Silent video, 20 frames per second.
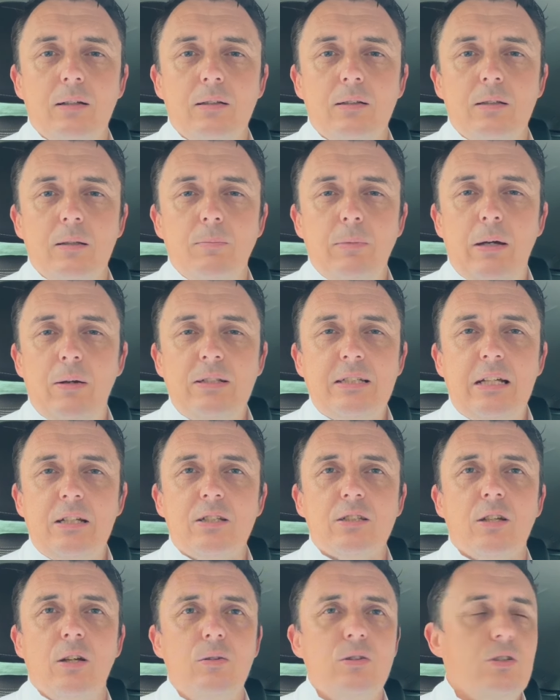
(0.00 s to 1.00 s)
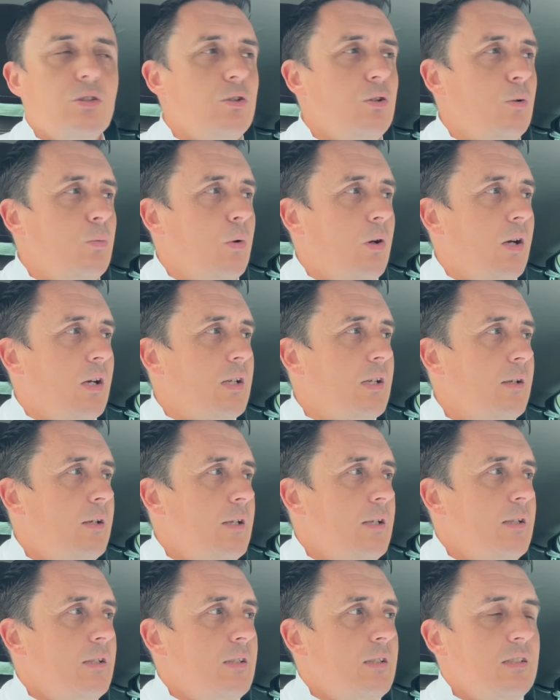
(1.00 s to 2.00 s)
The amount of tennis coaches who work
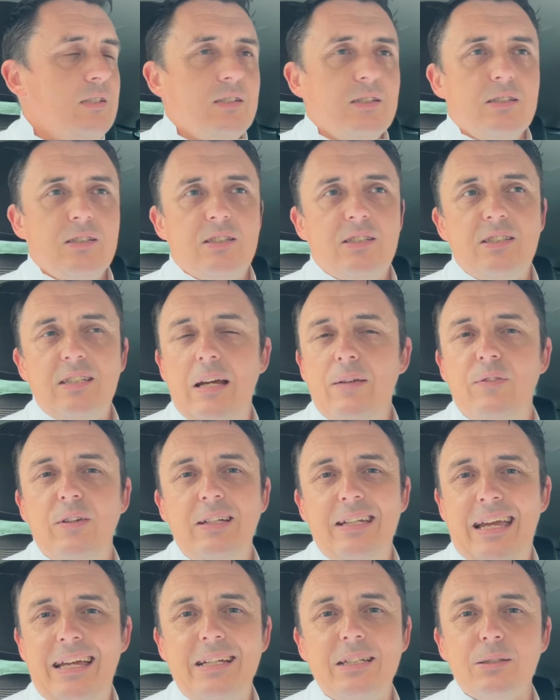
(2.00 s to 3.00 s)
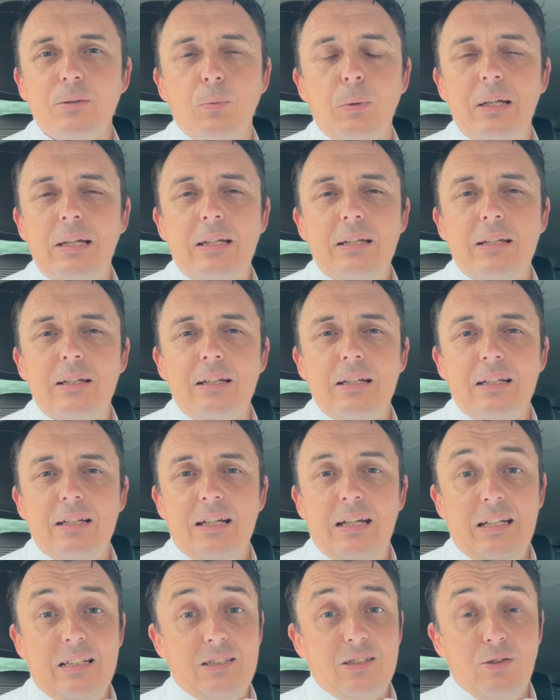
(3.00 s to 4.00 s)
7 days a week,
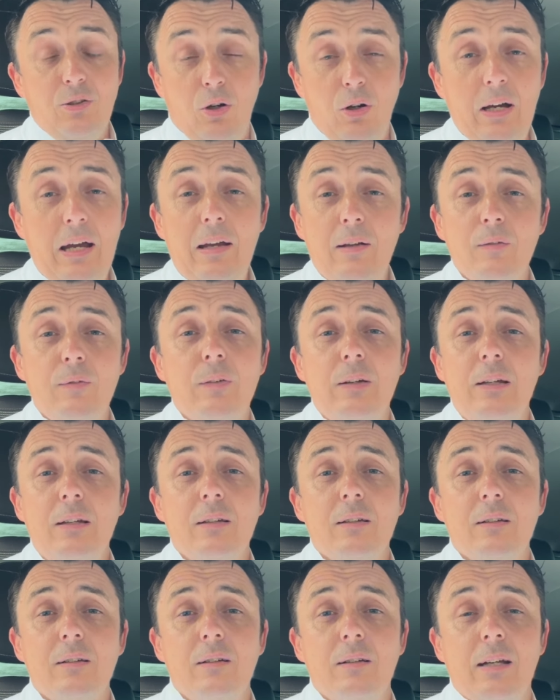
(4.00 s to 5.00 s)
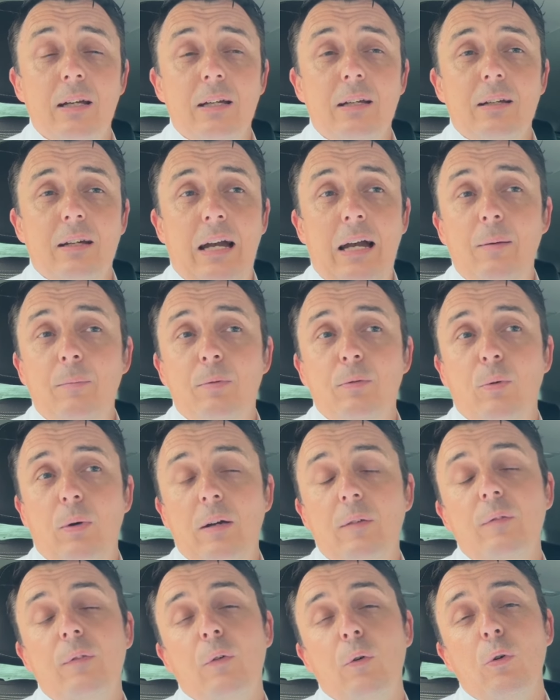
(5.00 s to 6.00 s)
it's not healthy. Like, I'm
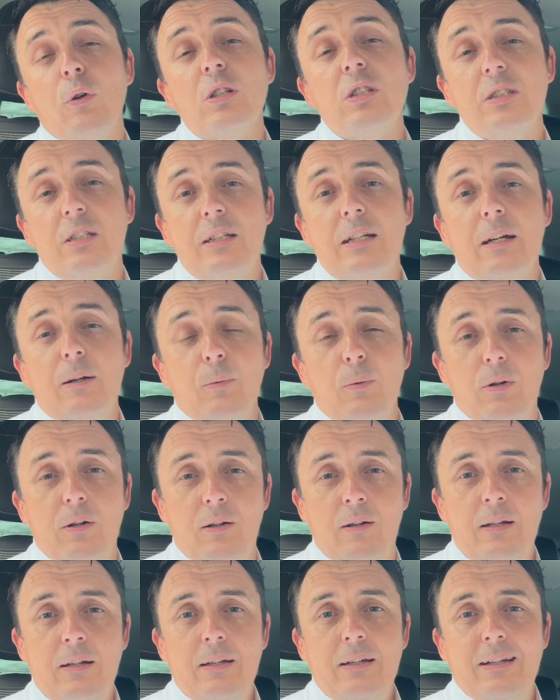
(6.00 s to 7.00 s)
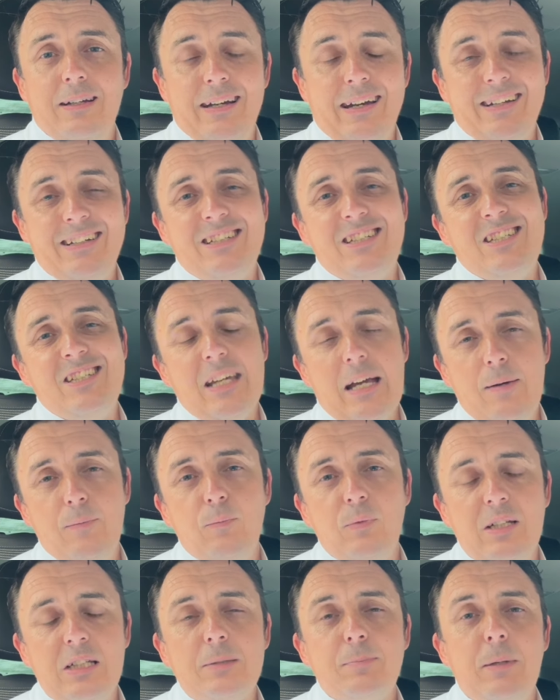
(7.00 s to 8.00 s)
quite fortunate now where,
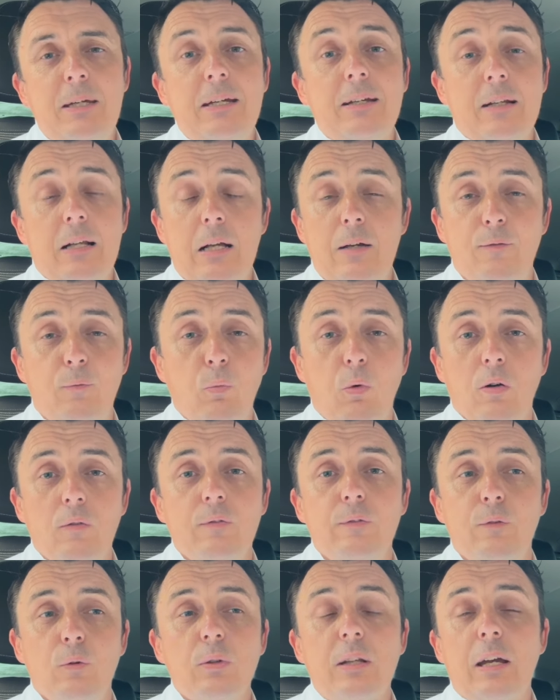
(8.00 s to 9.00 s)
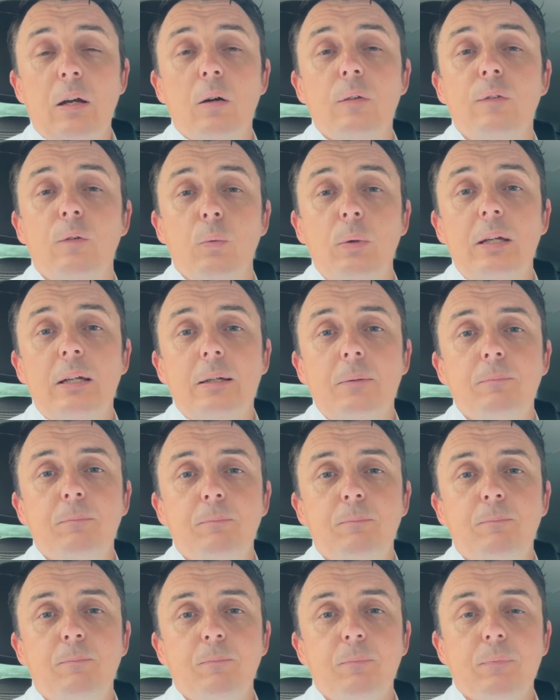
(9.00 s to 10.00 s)
generally speaking, I have one full day off a week,
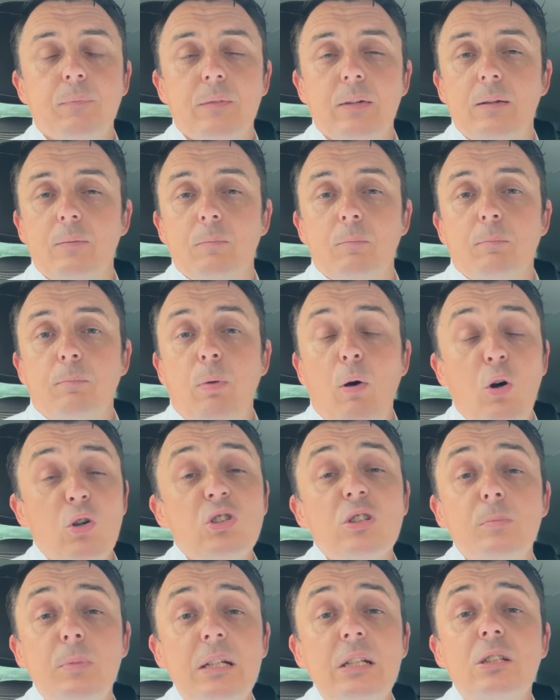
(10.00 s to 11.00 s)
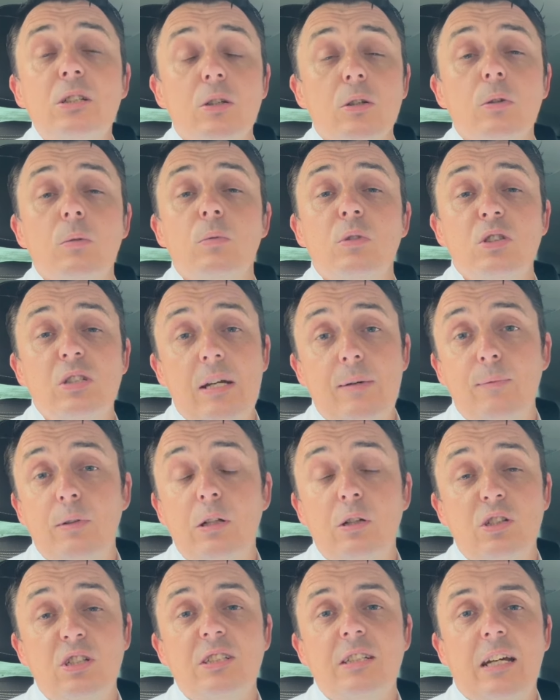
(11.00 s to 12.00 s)
possibly two,
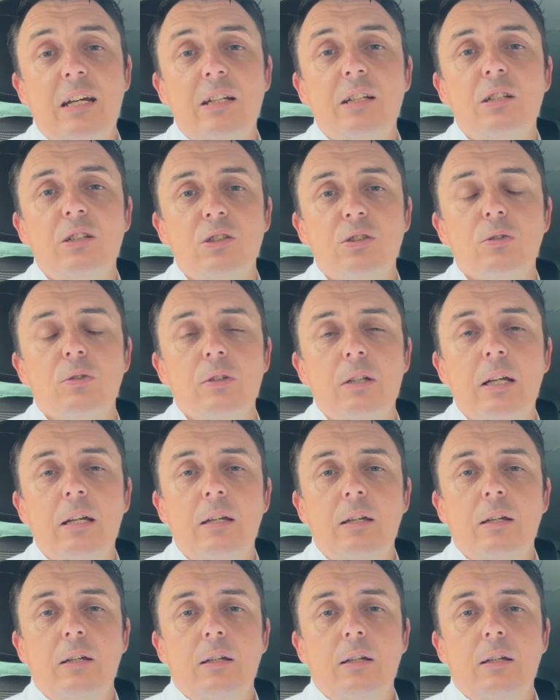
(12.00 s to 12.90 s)
generally on a Saturday and Sunday.